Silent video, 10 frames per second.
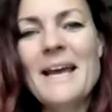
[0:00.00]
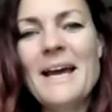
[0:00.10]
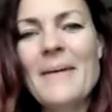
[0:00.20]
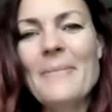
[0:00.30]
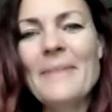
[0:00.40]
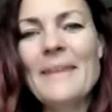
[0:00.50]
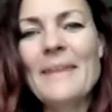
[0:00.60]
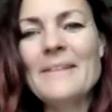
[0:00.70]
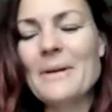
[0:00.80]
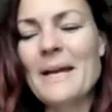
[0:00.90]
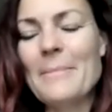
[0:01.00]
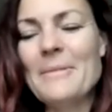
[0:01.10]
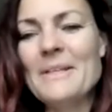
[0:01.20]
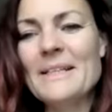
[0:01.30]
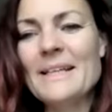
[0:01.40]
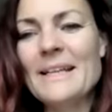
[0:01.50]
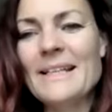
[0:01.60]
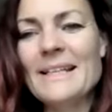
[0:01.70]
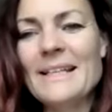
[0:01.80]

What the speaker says: And so we're happy to connect